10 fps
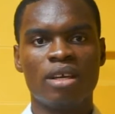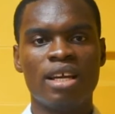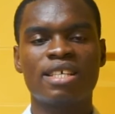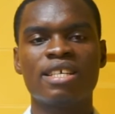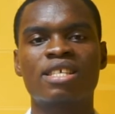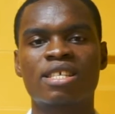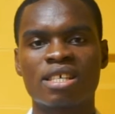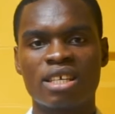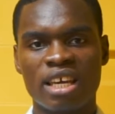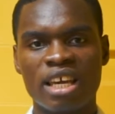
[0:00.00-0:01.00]
it
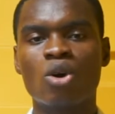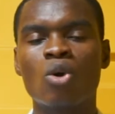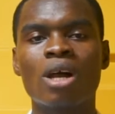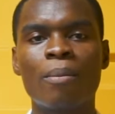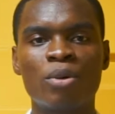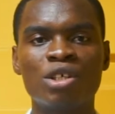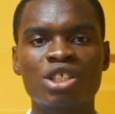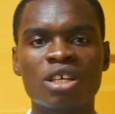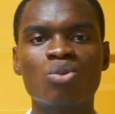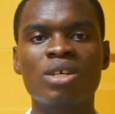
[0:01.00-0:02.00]
is in
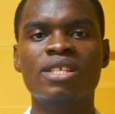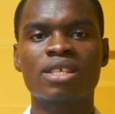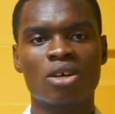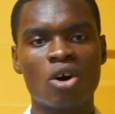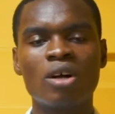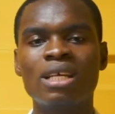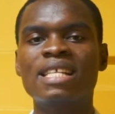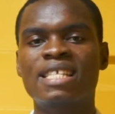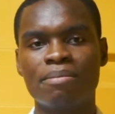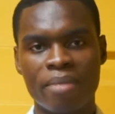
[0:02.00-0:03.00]
collaboration with
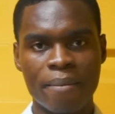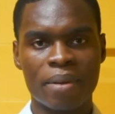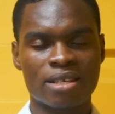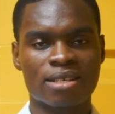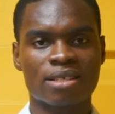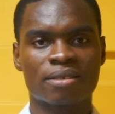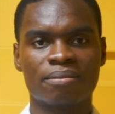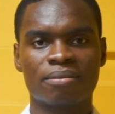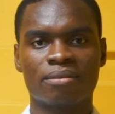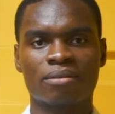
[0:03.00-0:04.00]
other team members.
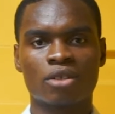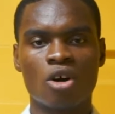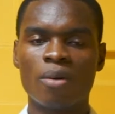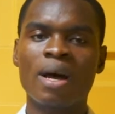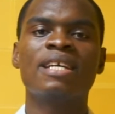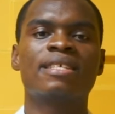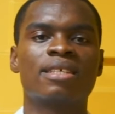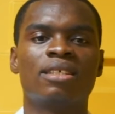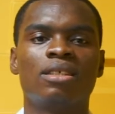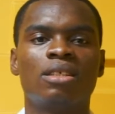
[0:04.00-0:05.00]
Alright,
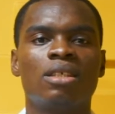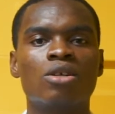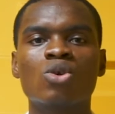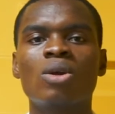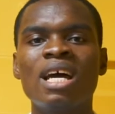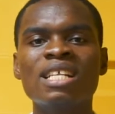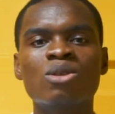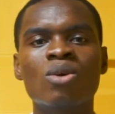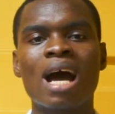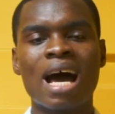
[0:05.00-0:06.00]
so
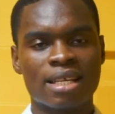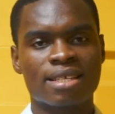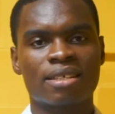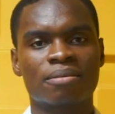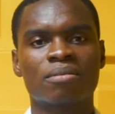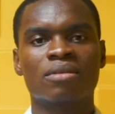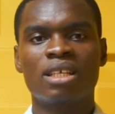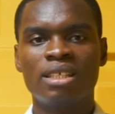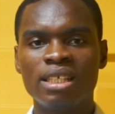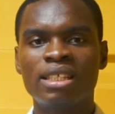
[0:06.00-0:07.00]
let's look at
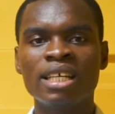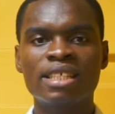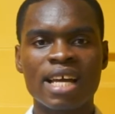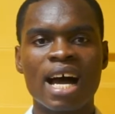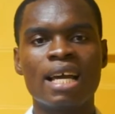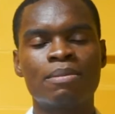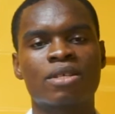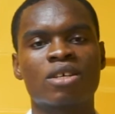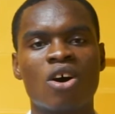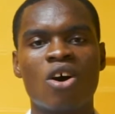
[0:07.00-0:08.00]
the 3
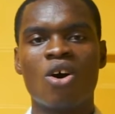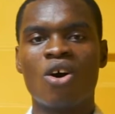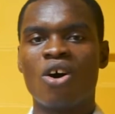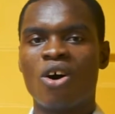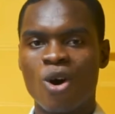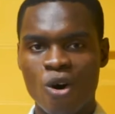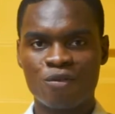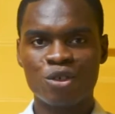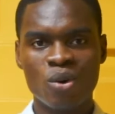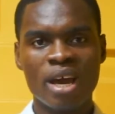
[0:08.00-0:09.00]
types
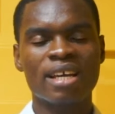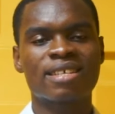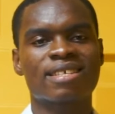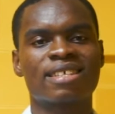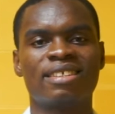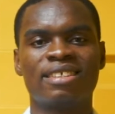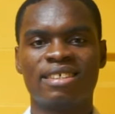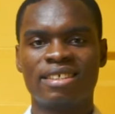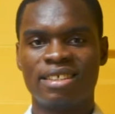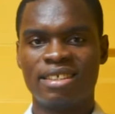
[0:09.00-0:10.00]
of UX
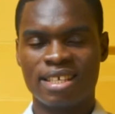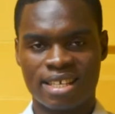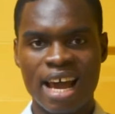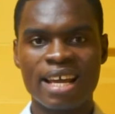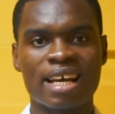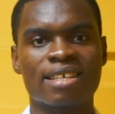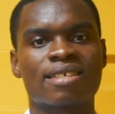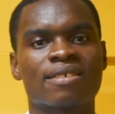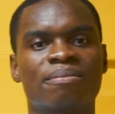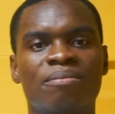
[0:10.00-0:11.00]

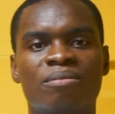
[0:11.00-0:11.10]
designers.